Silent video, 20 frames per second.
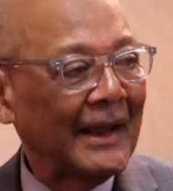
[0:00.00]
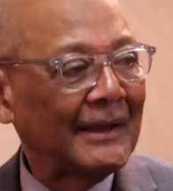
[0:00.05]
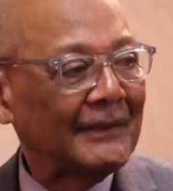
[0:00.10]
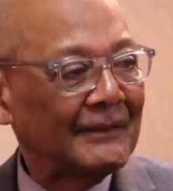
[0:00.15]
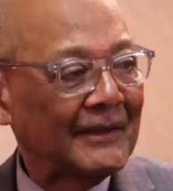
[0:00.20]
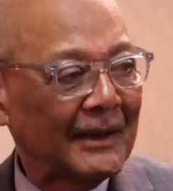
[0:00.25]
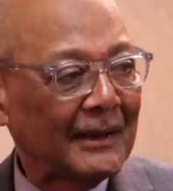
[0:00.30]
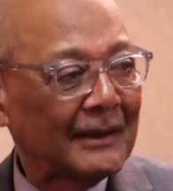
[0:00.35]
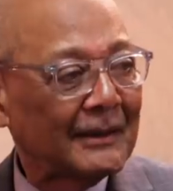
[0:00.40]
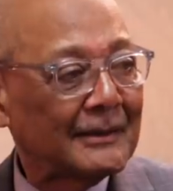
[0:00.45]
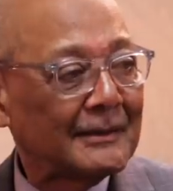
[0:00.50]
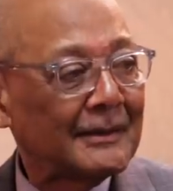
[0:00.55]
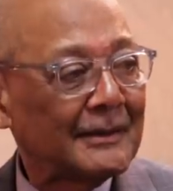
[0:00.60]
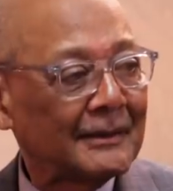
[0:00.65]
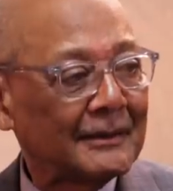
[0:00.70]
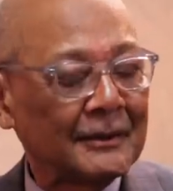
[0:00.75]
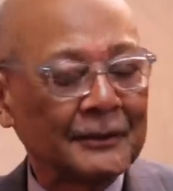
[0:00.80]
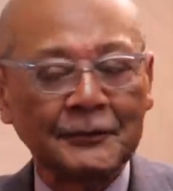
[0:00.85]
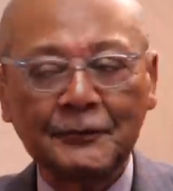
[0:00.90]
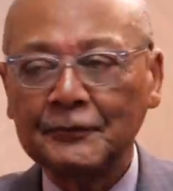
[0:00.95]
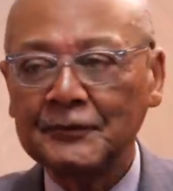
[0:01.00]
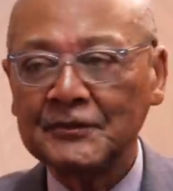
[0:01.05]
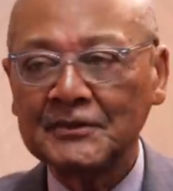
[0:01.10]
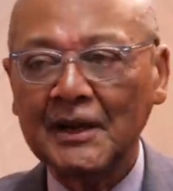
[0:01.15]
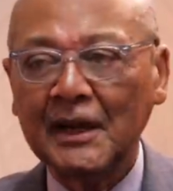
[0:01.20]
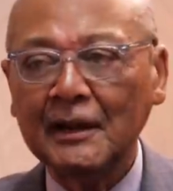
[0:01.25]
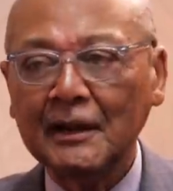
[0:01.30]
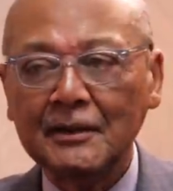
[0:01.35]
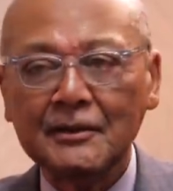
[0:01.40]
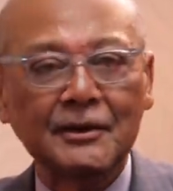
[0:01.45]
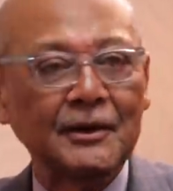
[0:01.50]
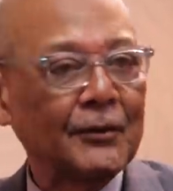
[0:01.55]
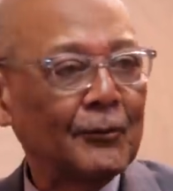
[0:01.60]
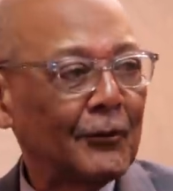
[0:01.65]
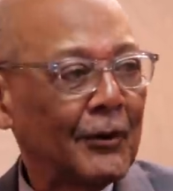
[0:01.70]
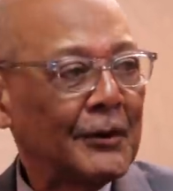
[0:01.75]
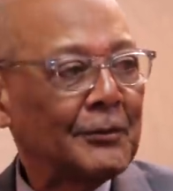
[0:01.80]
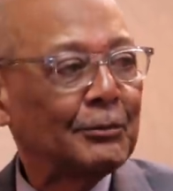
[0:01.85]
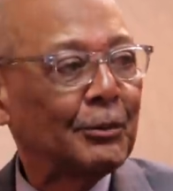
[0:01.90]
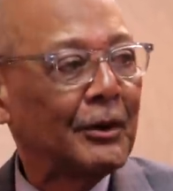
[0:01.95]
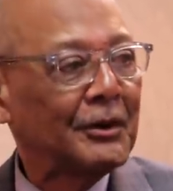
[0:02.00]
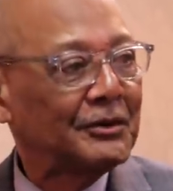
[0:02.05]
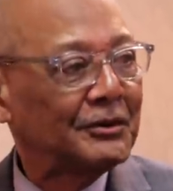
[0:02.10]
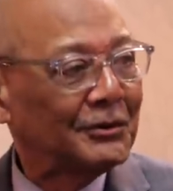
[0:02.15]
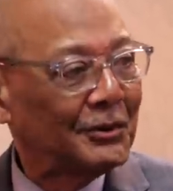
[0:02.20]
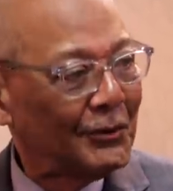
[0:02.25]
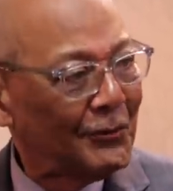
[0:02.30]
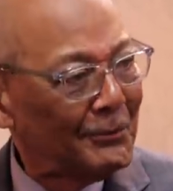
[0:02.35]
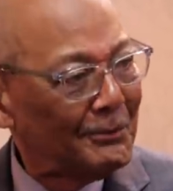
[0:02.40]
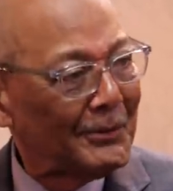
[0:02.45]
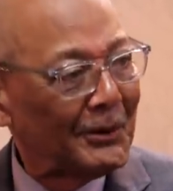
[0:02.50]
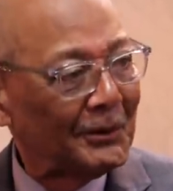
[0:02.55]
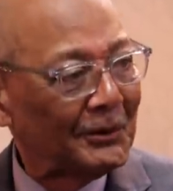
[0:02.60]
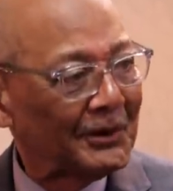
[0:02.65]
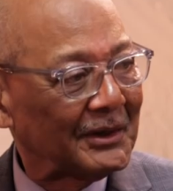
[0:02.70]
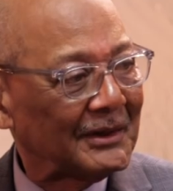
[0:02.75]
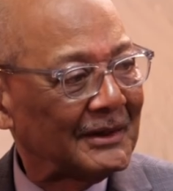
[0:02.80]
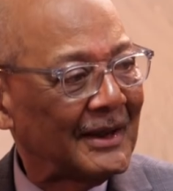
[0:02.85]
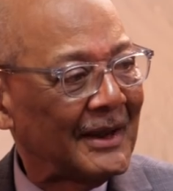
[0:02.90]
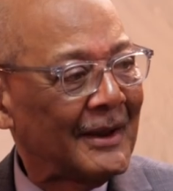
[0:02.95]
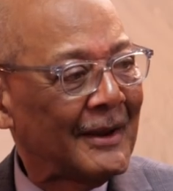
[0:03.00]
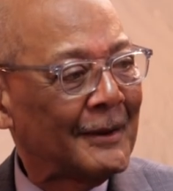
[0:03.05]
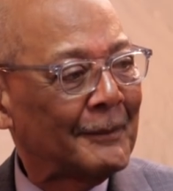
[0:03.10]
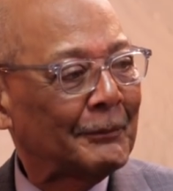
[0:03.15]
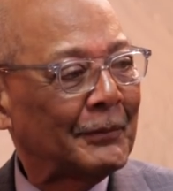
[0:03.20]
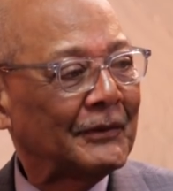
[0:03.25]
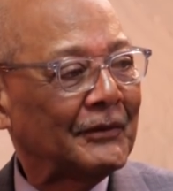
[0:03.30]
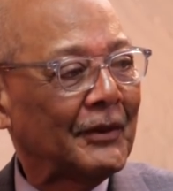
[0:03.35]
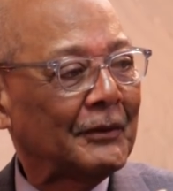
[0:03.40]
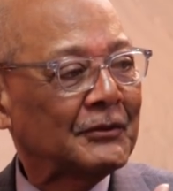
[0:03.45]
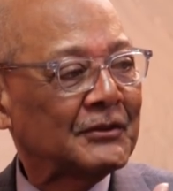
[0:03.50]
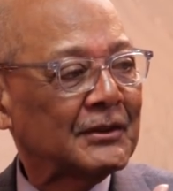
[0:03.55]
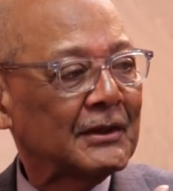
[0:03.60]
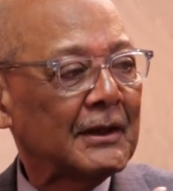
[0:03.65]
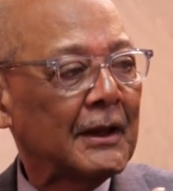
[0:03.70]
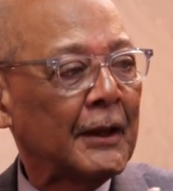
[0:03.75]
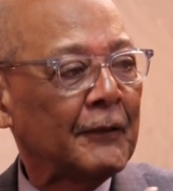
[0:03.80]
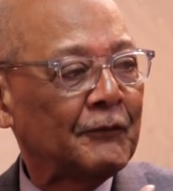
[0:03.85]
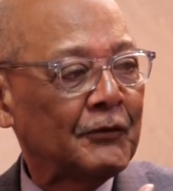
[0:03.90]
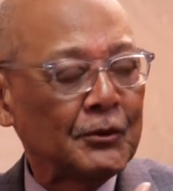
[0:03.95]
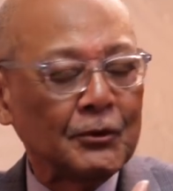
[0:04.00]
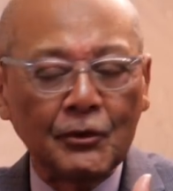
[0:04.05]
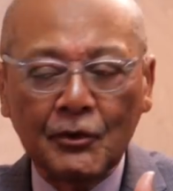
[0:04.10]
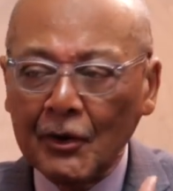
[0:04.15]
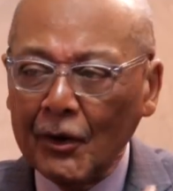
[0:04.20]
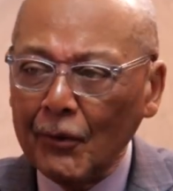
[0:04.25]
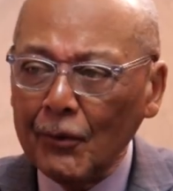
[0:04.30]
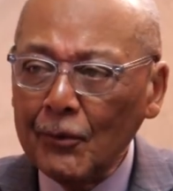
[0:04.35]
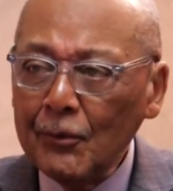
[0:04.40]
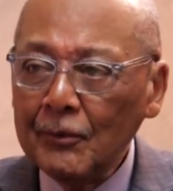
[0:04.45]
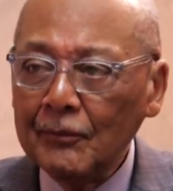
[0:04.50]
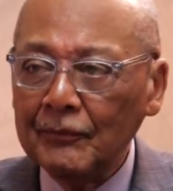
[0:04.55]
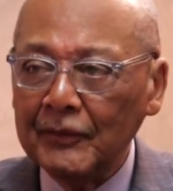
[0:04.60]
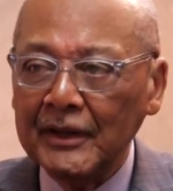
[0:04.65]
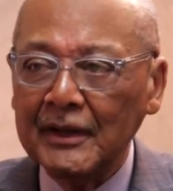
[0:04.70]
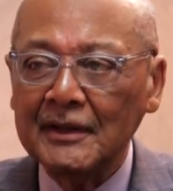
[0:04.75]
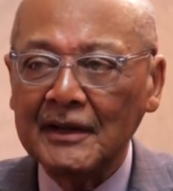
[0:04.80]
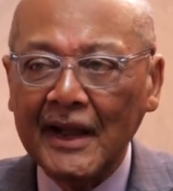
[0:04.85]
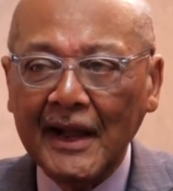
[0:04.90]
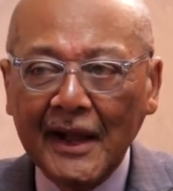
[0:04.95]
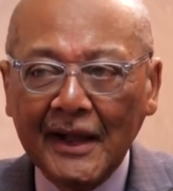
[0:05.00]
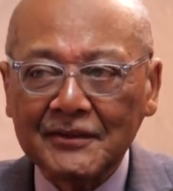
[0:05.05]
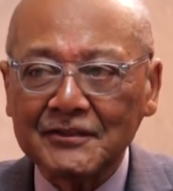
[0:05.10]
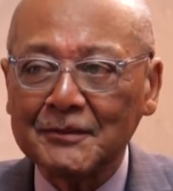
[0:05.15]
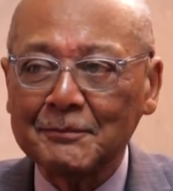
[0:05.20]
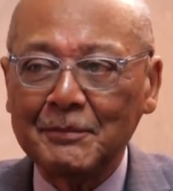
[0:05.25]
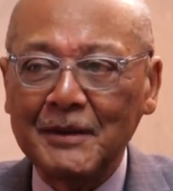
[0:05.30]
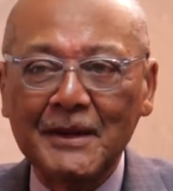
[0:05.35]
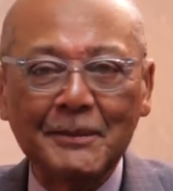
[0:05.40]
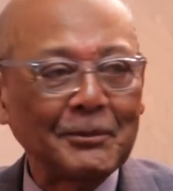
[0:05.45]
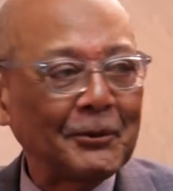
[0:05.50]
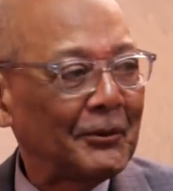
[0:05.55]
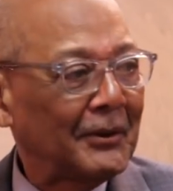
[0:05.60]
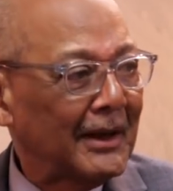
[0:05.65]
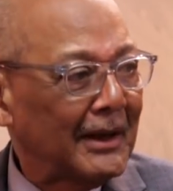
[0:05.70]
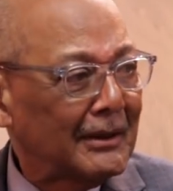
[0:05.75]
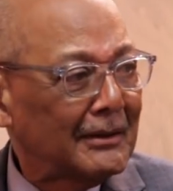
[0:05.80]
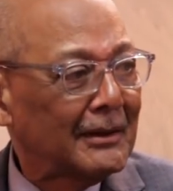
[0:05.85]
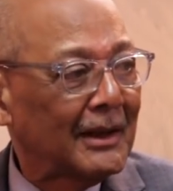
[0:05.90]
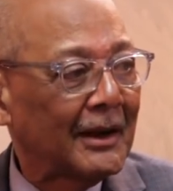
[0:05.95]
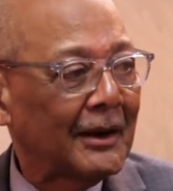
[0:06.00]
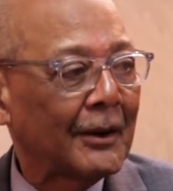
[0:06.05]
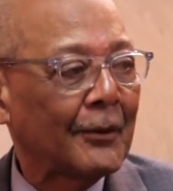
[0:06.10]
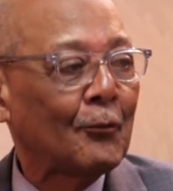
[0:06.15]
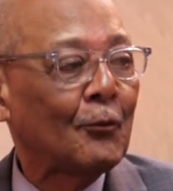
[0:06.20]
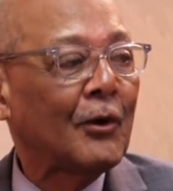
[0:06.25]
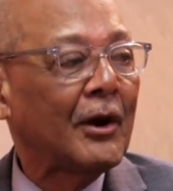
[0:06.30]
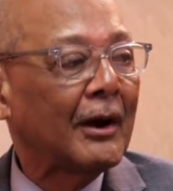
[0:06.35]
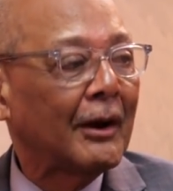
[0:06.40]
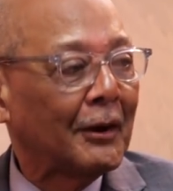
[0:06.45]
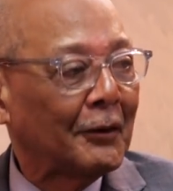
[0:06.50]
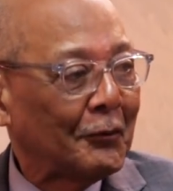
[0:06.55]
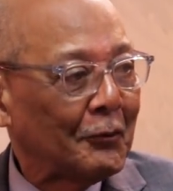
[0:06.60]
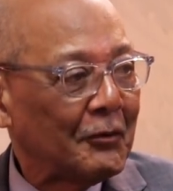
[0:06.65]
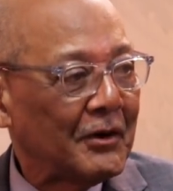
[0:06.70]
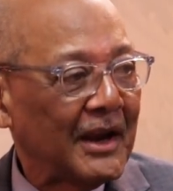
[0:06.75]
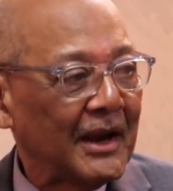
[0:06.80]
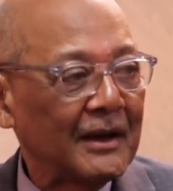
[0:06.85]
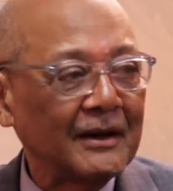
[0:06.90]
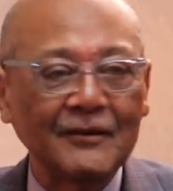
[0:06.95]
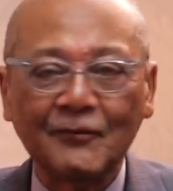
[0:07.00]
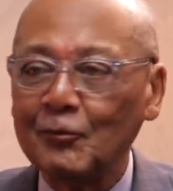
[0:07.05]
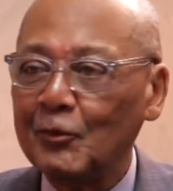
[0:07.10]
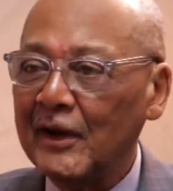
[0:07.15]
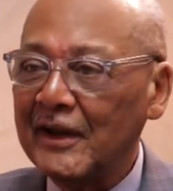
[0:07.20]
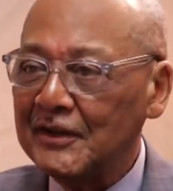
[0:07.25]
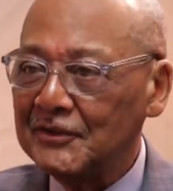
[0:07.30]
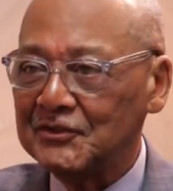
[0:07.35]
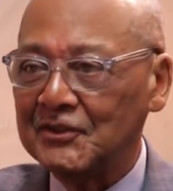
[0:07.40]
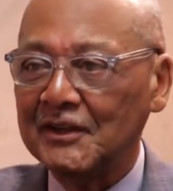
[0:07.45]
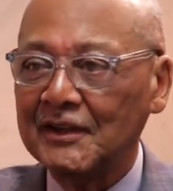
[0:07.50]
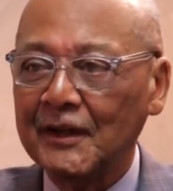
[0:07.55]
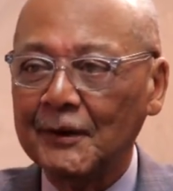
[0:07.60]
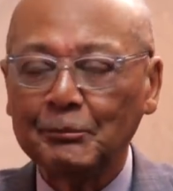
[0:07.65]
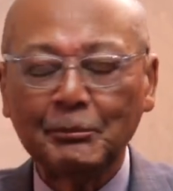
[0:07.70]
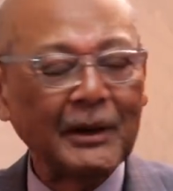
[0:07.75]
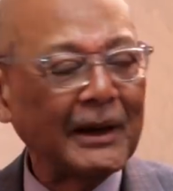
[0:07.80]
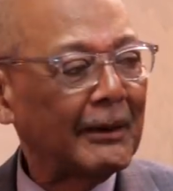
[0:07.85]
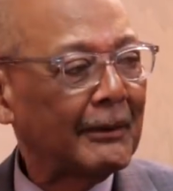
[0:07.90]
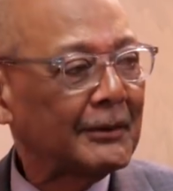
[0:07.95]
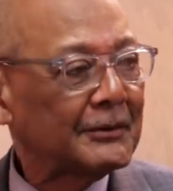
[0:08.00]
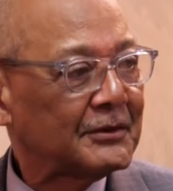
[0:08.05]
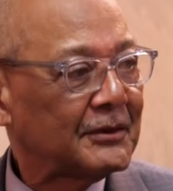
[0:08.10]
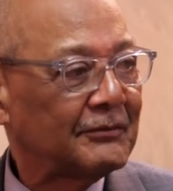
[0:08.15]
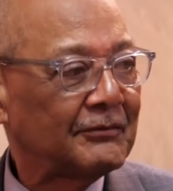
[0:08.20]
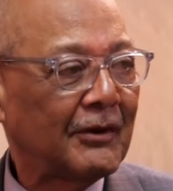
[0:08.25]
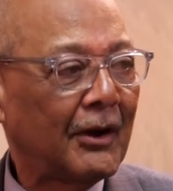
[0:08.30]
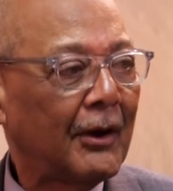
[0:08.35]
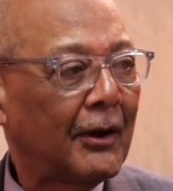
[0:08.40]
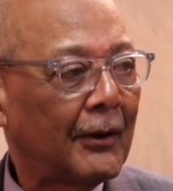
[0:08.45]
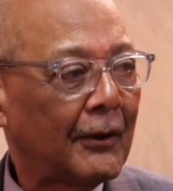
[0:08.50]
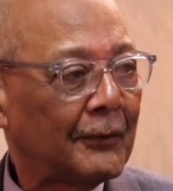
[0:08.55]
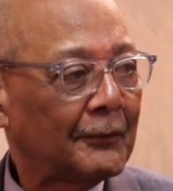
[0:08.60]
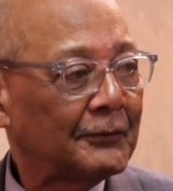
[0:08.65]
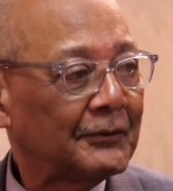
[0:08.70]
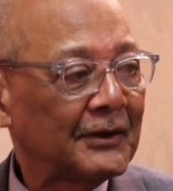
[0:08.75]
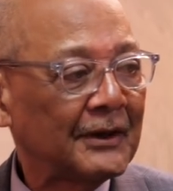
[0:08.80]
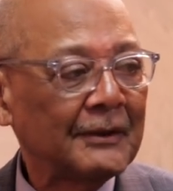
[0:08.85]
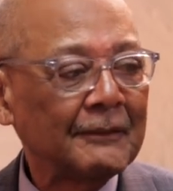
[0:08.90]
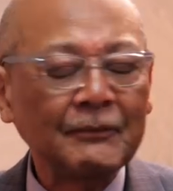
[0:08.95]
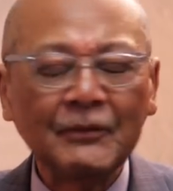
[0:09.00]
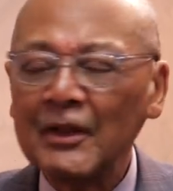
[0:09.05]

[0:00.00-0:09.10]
And then the second year, $1.2 million. But see, if you go and ask people in there what are creative ways to get parents involved,